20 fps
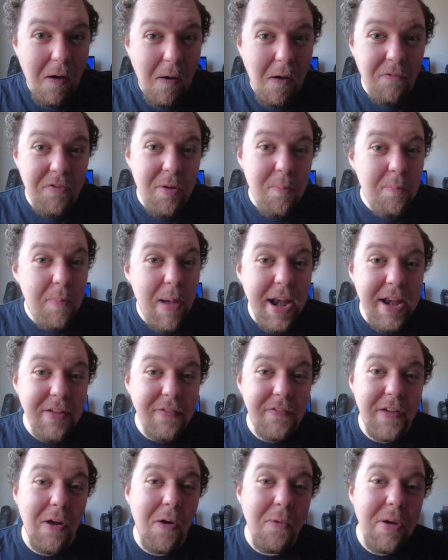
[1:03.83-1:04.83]
of a
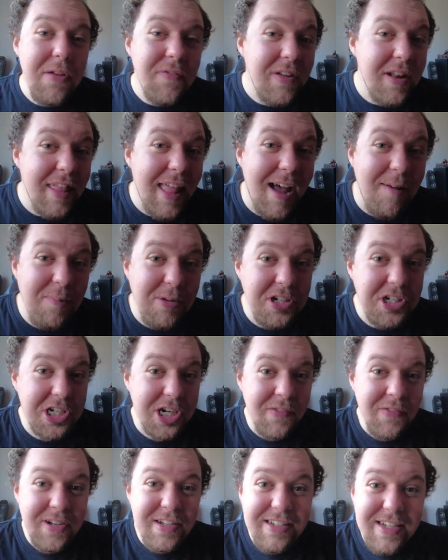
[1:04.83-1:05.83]
benefit or even that much
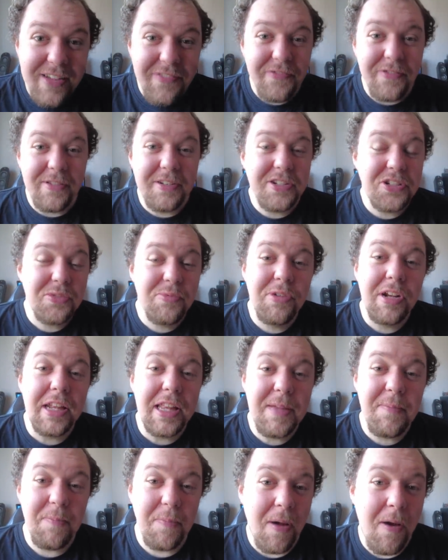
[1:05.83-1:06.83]
of a difference,
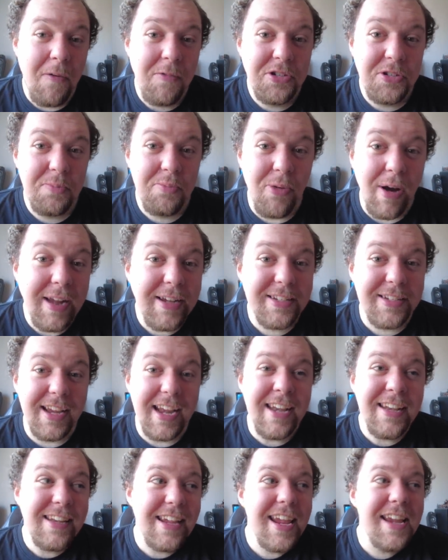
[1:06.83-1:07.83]
really, post-Brexit.
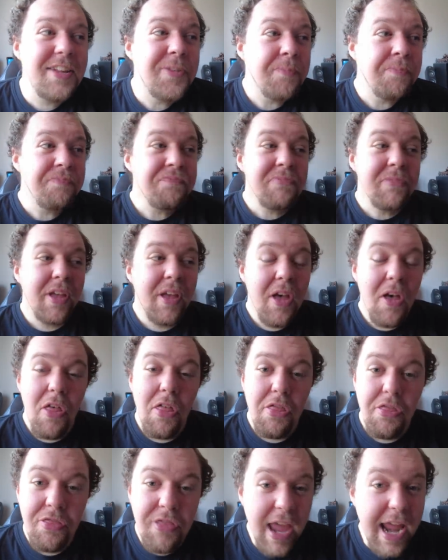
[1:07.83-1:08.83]
Indeed,
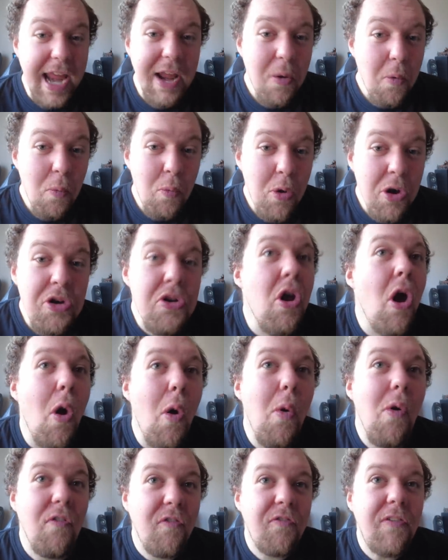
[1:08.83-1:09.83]
they were
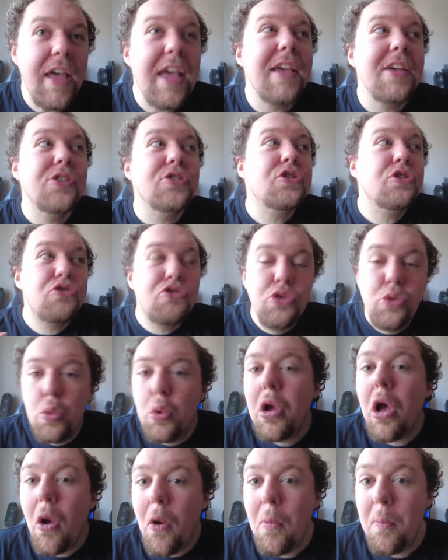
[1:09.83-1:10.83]
no figures to
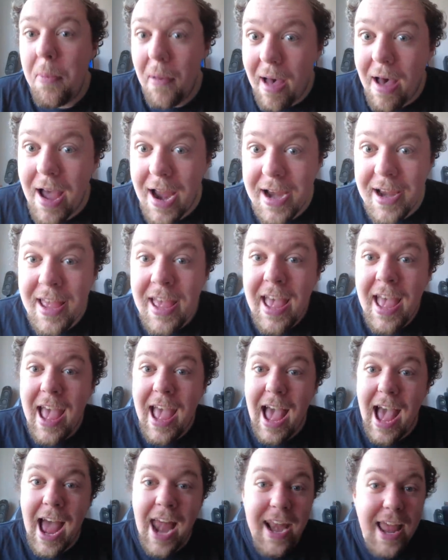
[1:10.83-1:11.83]
go by.
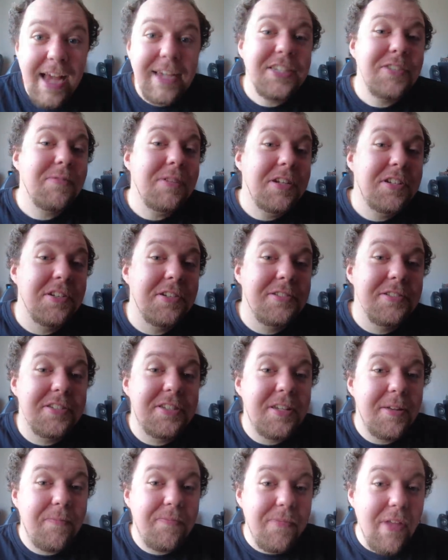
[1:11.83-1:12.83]
And as a
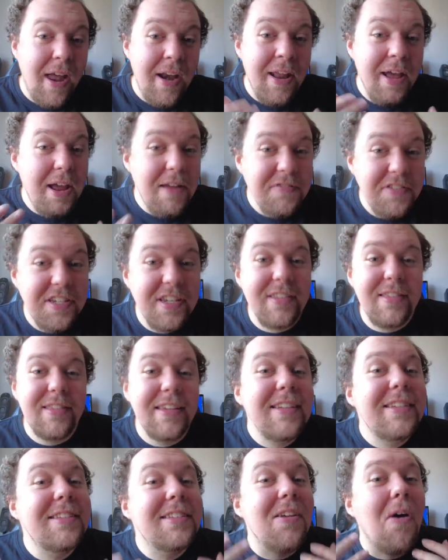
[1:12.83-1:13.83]
result, and I have said
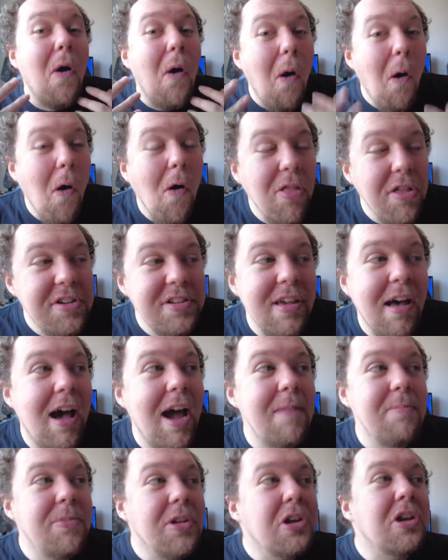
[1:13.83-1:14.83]
this all the
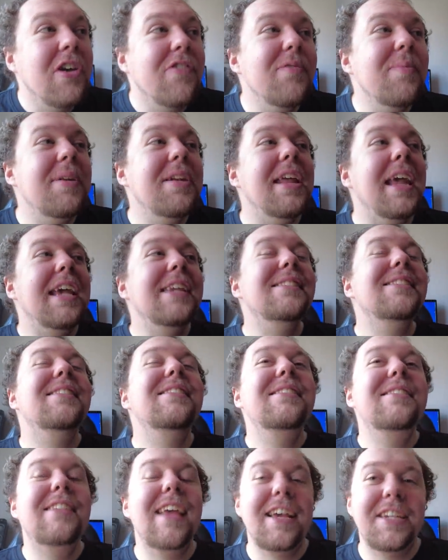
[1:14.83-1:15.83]
time, the government is
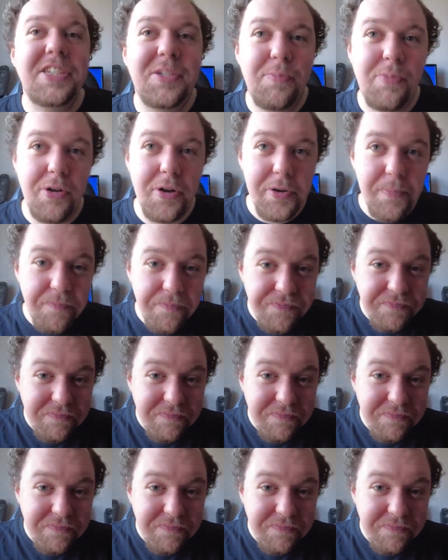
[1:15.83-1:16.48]
desperate